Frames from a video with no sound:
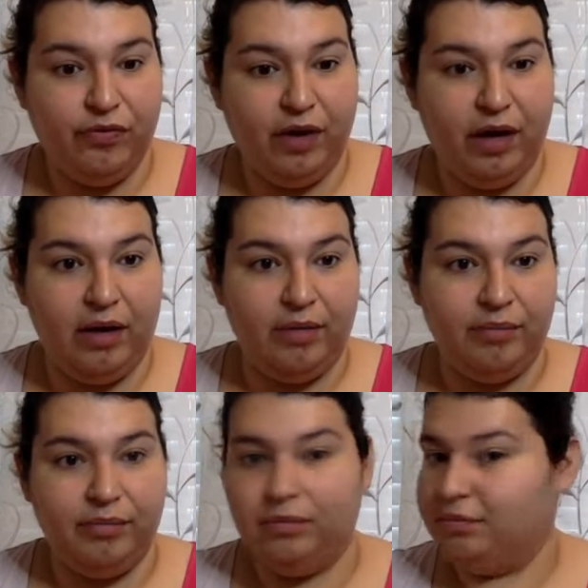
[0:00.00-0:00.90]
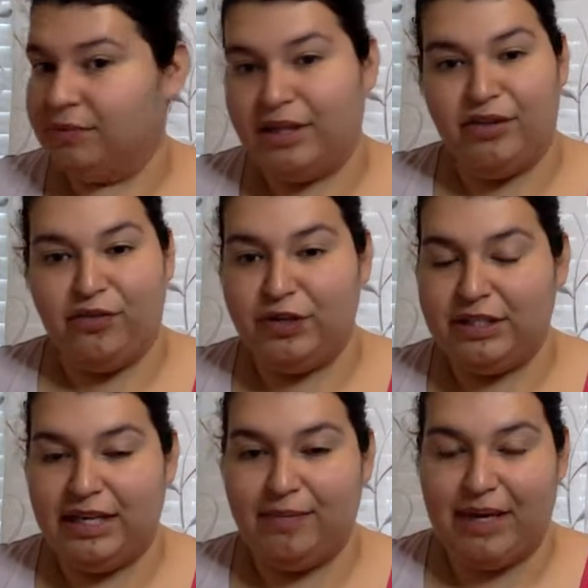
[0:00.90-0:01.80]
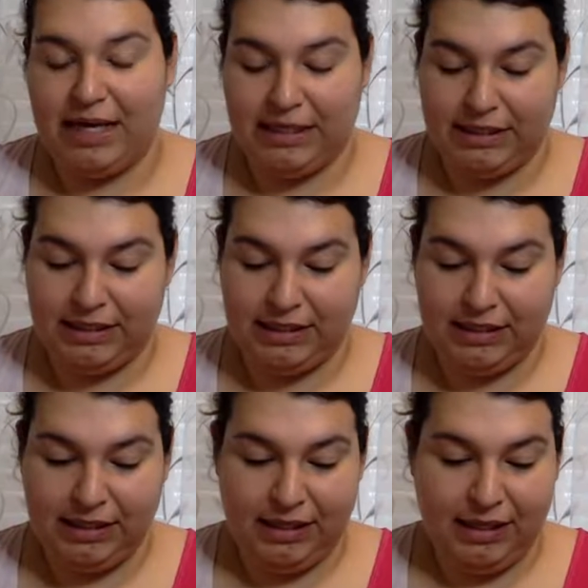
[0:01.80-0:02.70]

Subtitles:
from in the first 8 minutes.